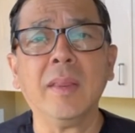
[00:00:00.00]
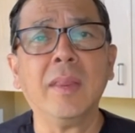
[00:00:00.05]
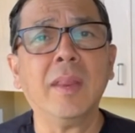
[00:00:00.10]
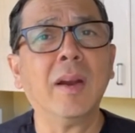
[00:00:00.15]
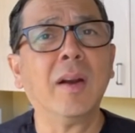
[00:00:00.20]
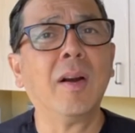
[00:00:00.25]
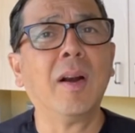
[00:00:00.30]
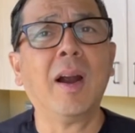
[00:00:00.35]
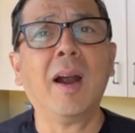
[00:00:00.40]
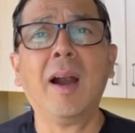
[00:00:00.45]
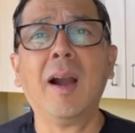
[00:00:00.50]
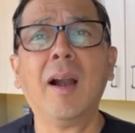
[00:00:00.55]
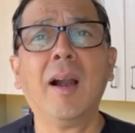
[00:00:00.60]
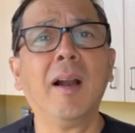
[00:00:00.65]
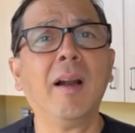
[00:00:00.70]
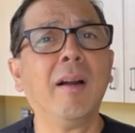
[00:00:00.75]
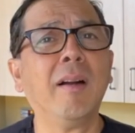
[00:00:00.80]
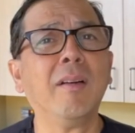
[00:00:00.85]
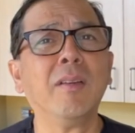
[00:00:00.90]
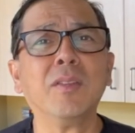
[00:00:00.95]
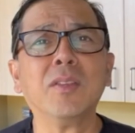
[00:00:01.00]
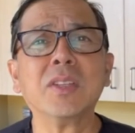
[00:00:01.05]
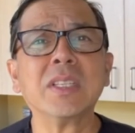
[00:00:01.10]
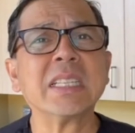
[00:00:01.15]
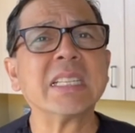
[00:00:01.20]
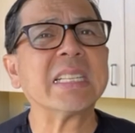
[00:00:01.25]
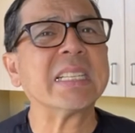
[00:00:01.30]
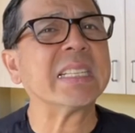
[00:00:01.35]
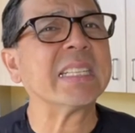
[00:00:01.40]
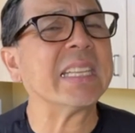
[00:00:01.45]
There are
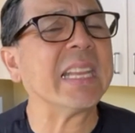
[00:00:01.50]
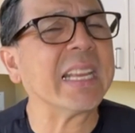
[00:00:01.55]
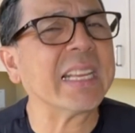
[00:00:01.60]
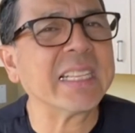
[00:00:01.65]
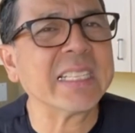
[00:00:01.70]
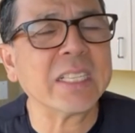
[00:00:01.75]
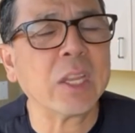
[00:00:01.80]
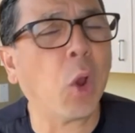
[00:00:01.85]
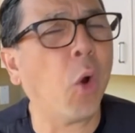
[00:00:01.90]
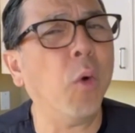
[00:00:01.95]
60,